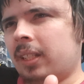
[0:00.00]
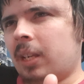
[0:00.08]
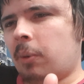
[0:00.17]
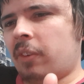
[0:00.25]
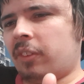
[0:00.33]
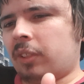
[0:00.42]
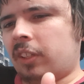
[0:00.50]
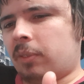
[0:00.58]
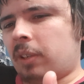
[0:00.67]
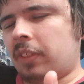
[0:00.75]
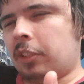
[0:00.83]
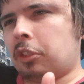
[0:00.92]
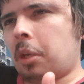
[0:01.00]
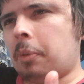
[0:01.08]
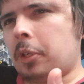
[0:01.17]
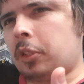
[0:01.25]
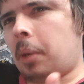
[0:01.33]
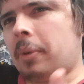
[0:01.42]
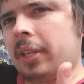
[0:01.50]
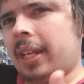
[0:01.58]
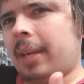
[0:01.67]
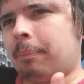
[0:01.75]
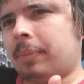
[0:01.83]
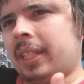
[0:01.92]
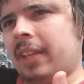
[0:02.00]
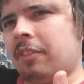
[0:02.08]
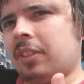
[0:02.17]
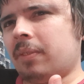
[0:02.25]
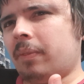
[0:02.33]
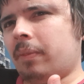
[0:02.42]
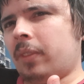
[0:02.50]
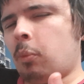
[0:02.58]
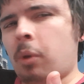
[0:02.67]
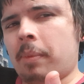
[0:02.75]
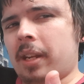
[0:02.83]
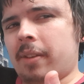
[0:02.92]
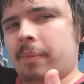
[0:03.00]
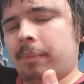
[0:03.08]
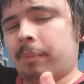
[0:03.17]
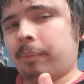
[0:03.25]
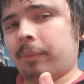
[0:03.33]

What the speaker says: When the WWE gives the women